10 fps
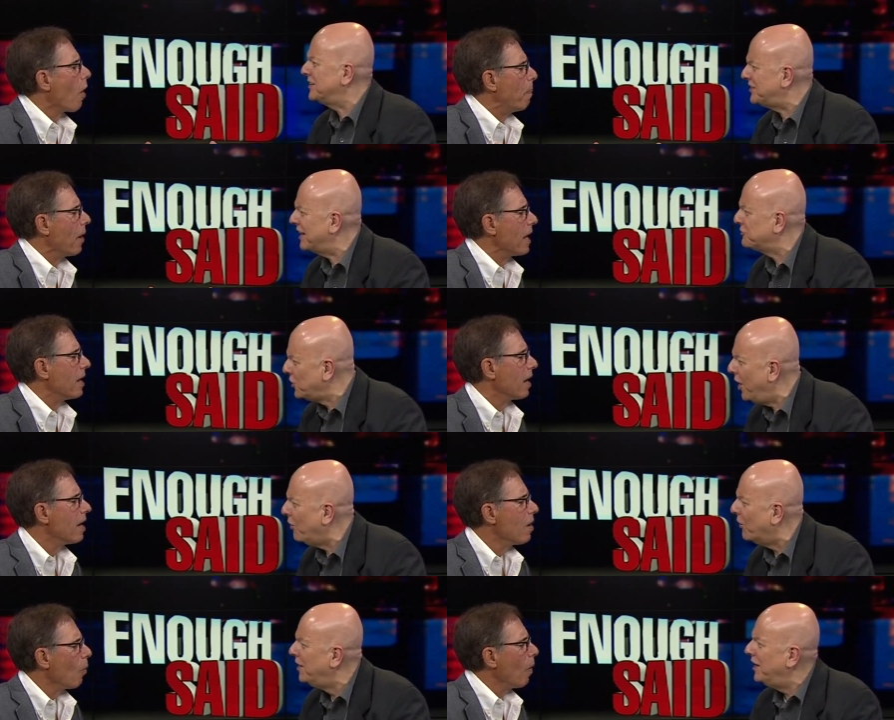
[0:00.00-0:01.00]
Speaker 1: That that's
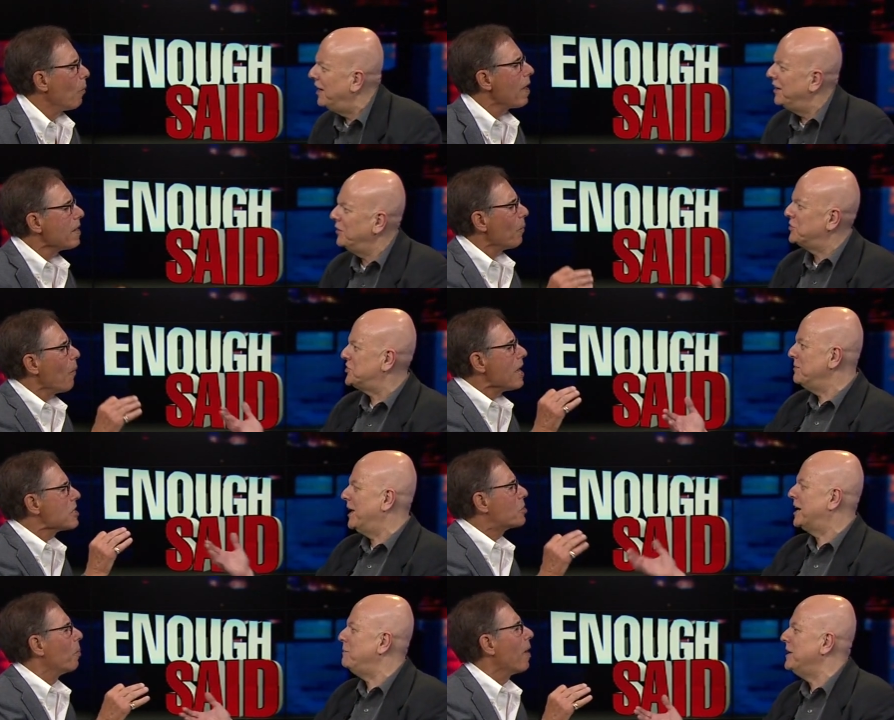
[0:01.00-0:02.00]
low. What, what, it what is,
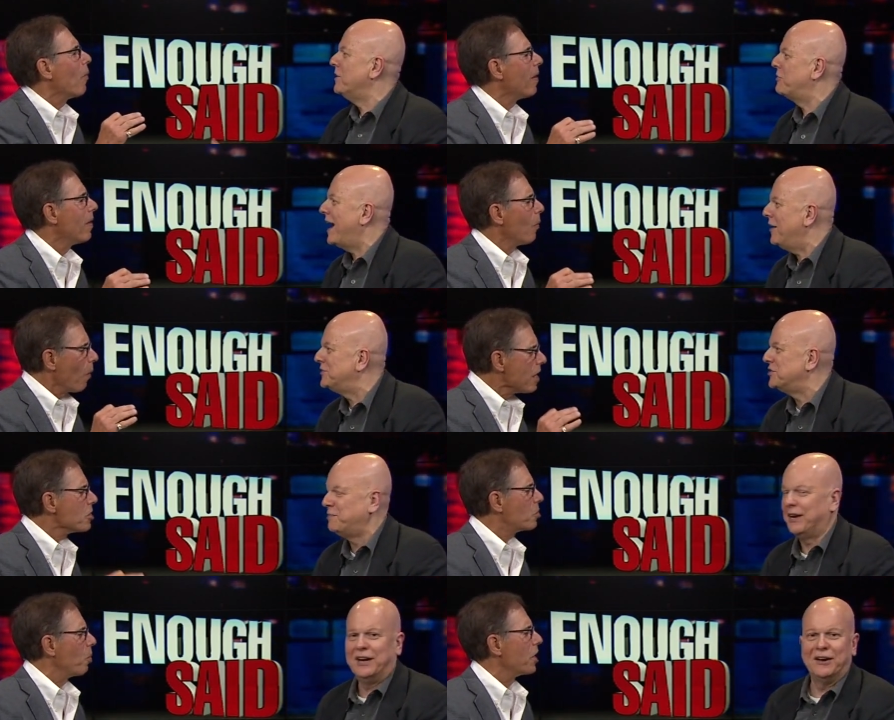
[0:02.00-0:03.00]
like it'd be in the What
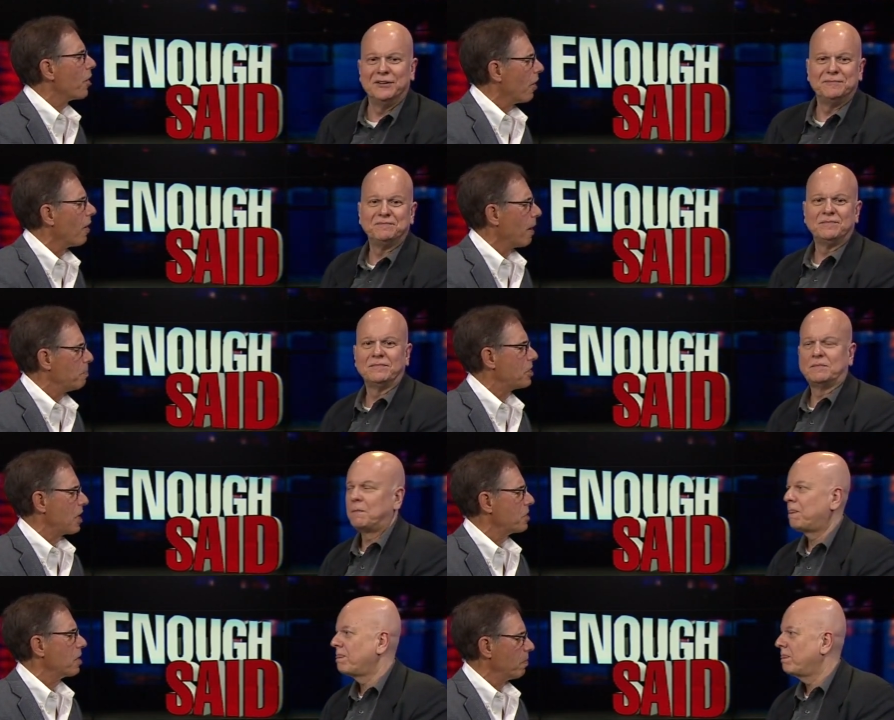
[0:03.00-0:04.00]
is with her
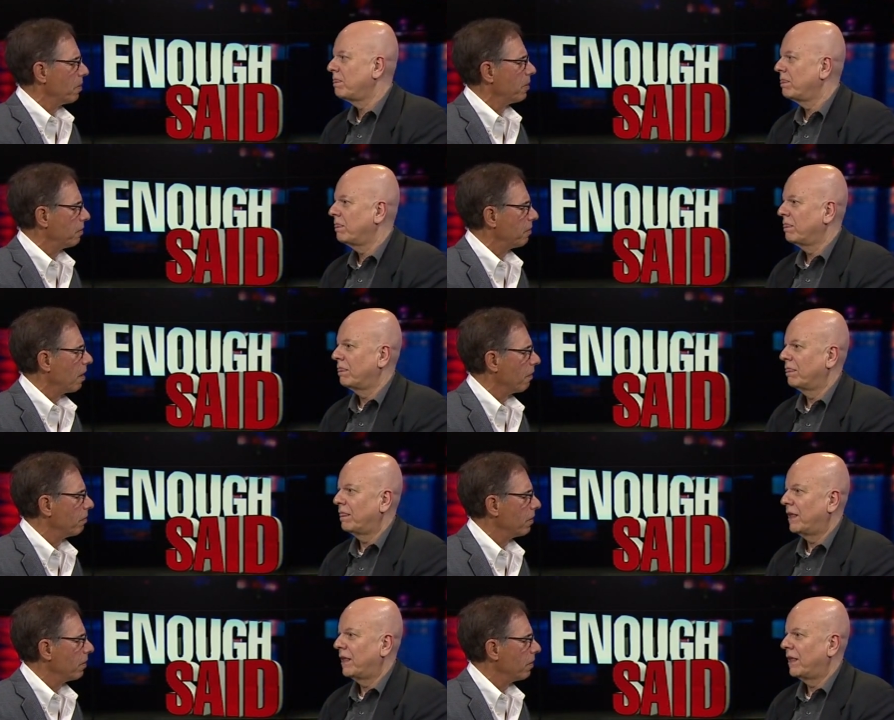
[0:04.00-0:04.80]
obsession with herself?